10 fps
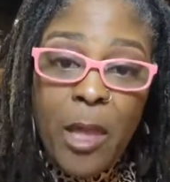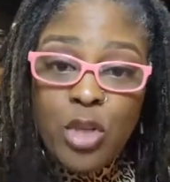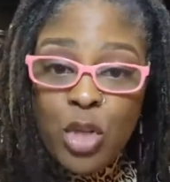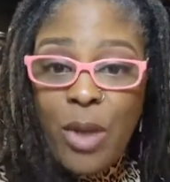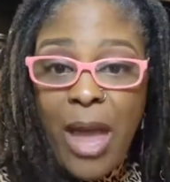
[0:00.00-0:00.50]

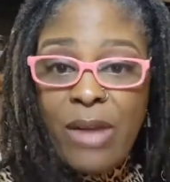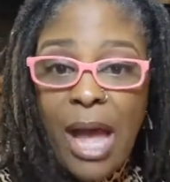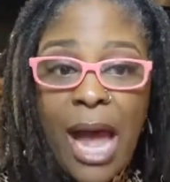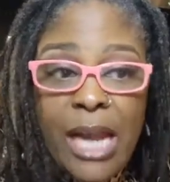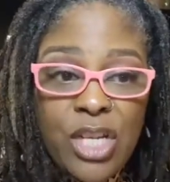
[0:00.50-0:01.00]
So you have a
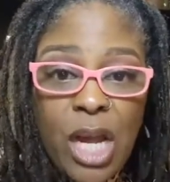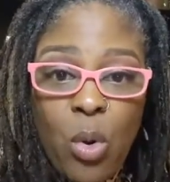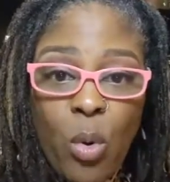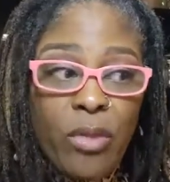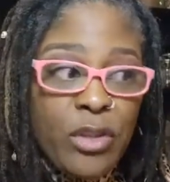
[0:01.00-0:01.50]
high john
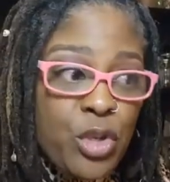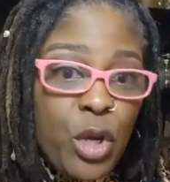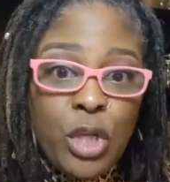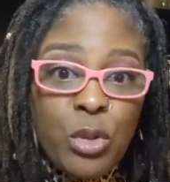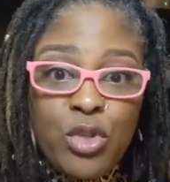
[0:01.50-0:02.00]
oil that you're
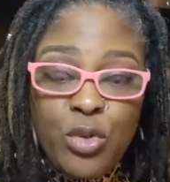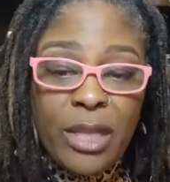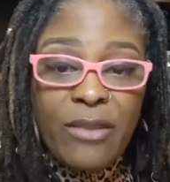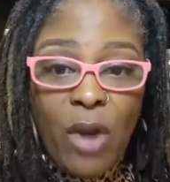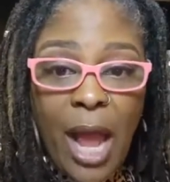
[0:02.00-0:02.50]
going to use
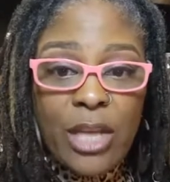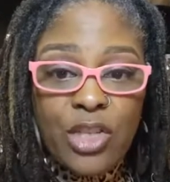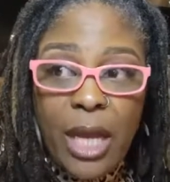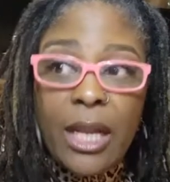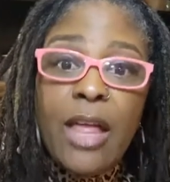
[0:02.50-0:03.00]
strictly for high
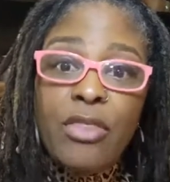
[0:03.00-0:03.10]
john.